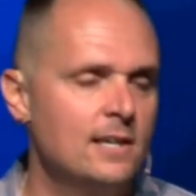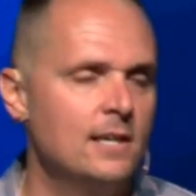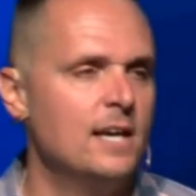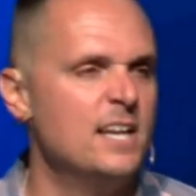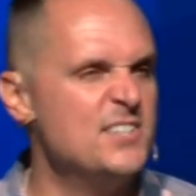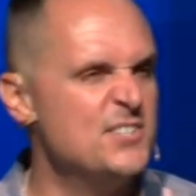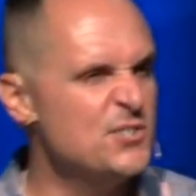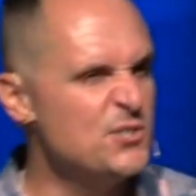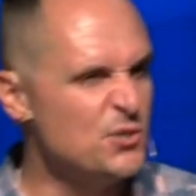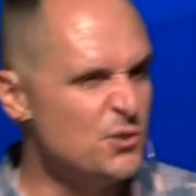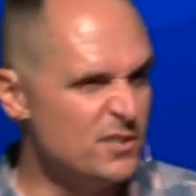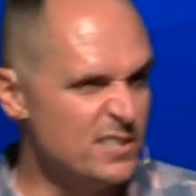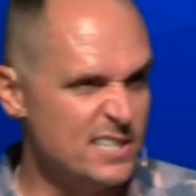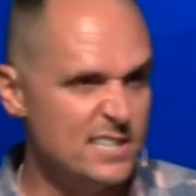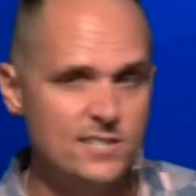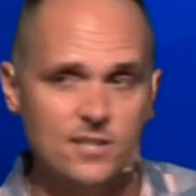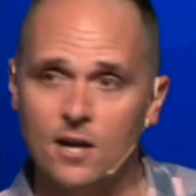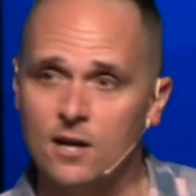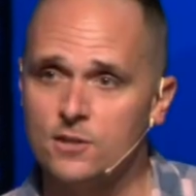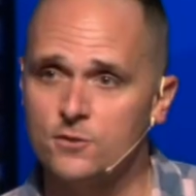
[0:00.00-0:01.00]
Until you
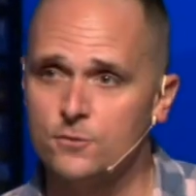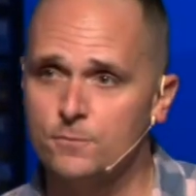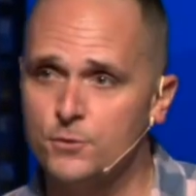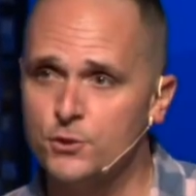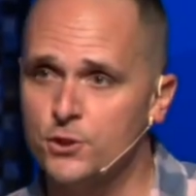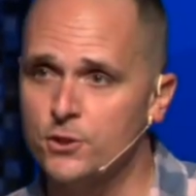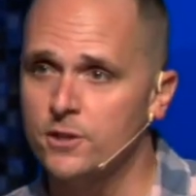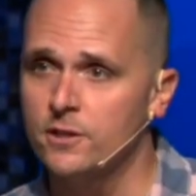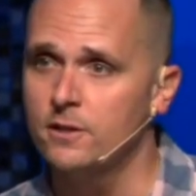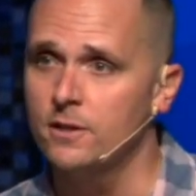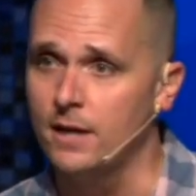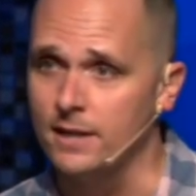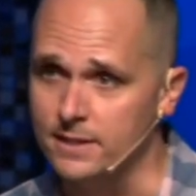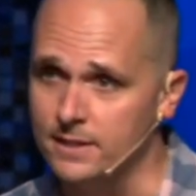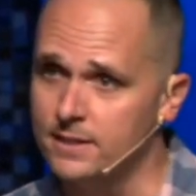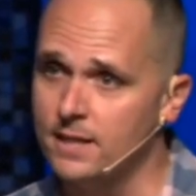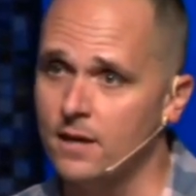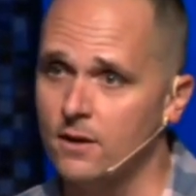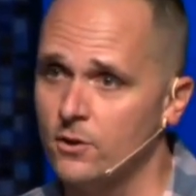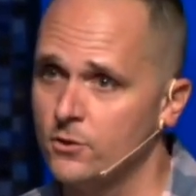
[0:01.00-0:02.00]
detox from sugar, I did
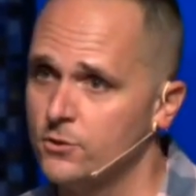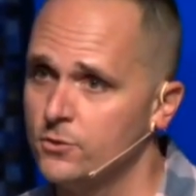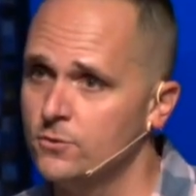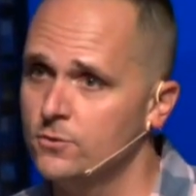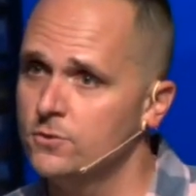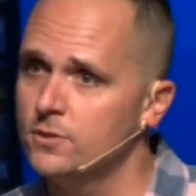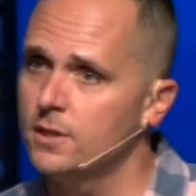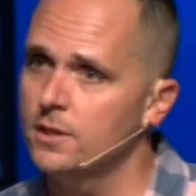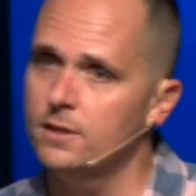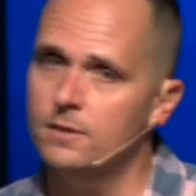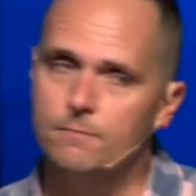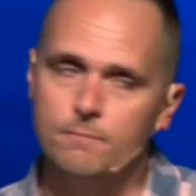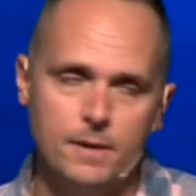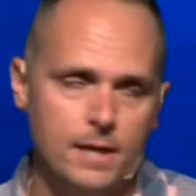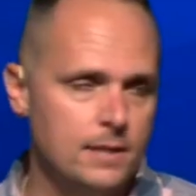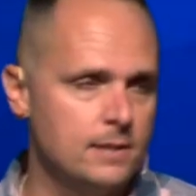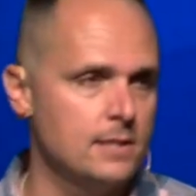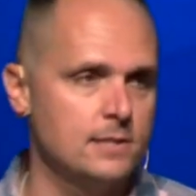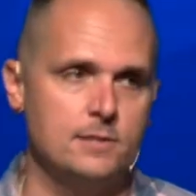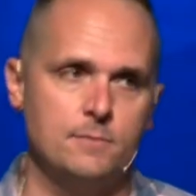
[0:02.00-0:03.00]
that on Tuesday.
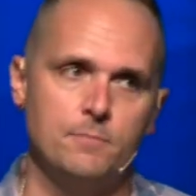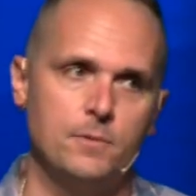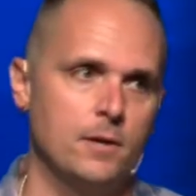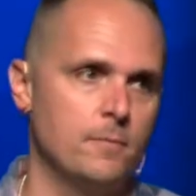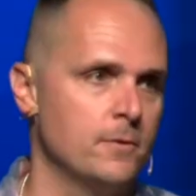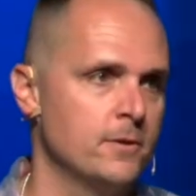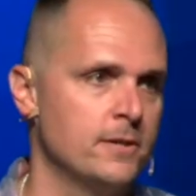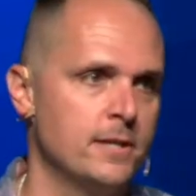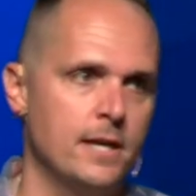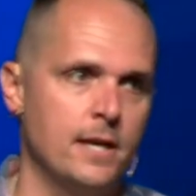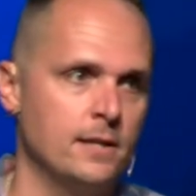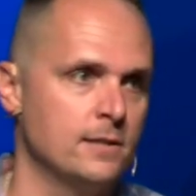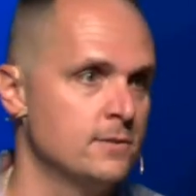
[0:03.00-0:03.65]
Man, that's a bummer day.